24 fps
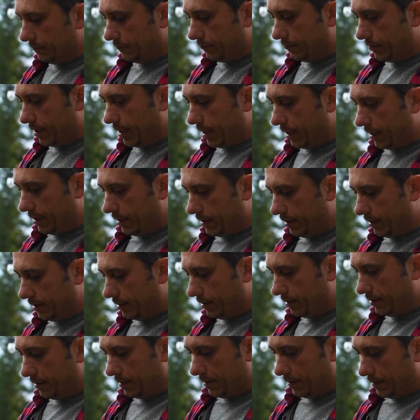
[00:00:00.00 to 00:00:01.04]
variety
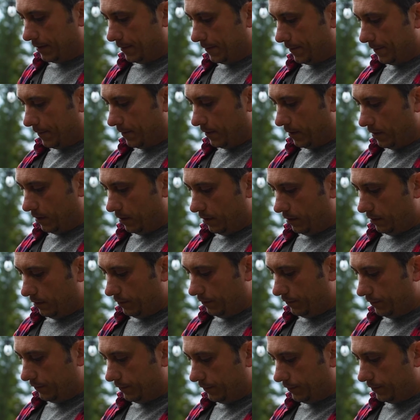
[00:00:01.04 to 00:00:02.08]
of
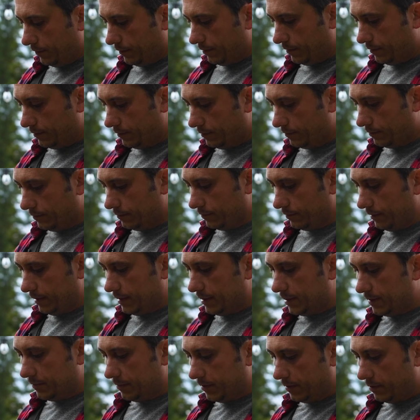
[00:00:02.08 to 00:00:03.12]

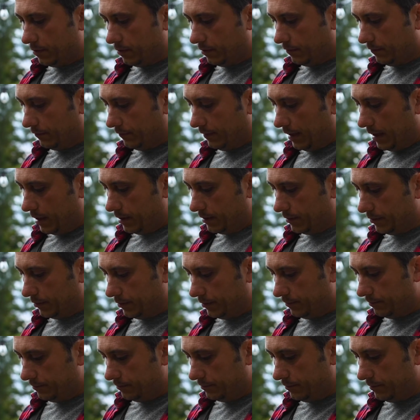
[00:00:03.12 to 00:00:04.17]
ispir of
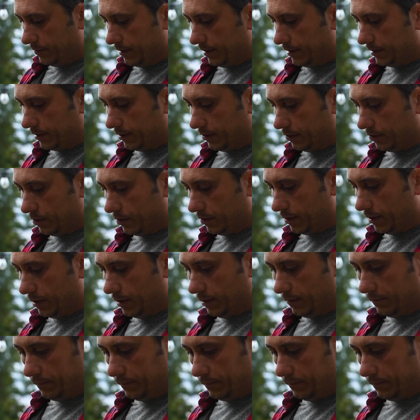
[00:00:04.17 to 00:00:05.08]
Erzurum, Eastern Turkey,